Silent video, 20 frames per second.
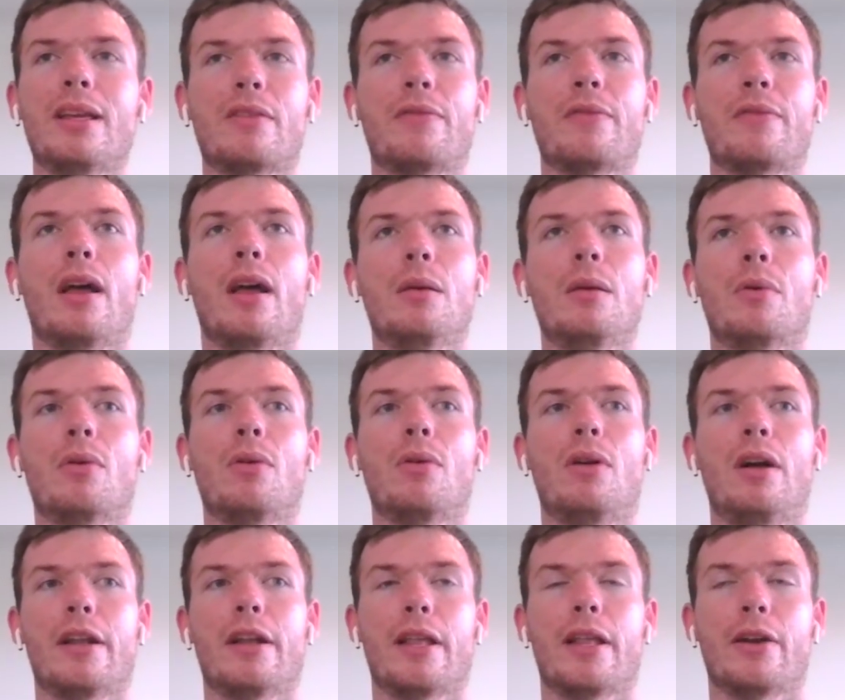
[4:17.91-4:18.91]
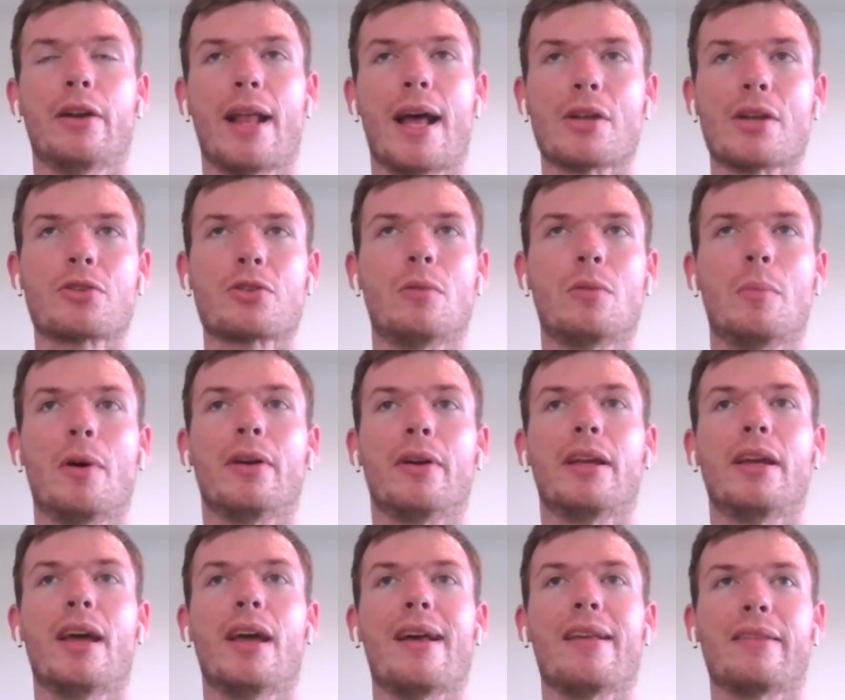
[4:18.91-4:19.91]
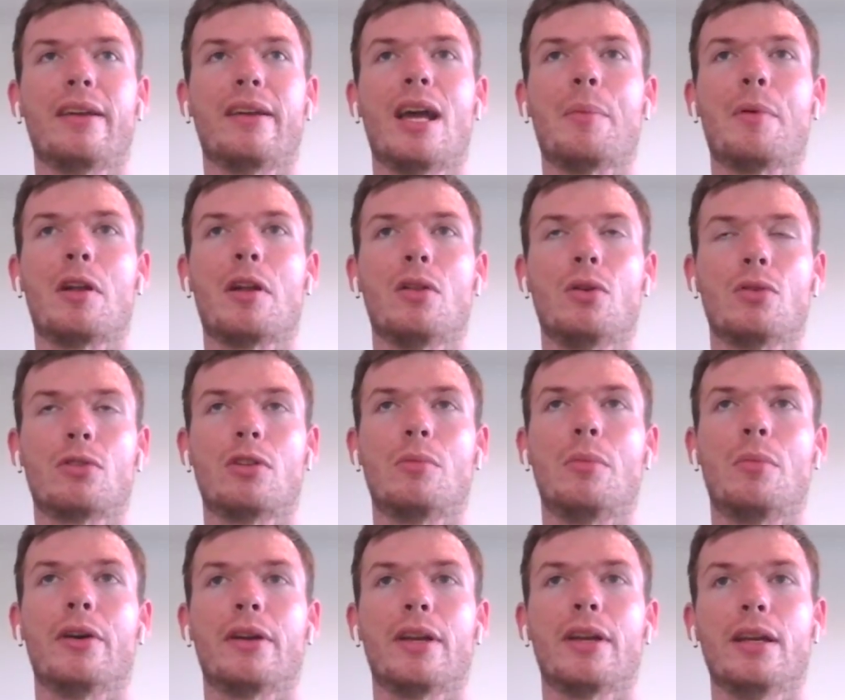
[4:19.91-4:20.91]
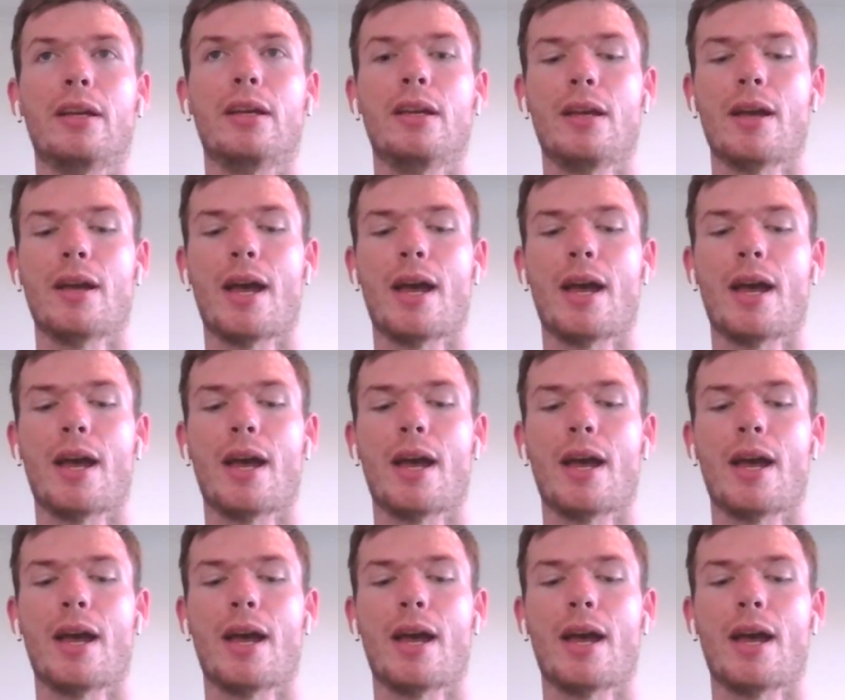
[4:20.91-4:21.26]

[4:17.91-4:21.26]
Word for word: as valuable on an international market as I am on a local market.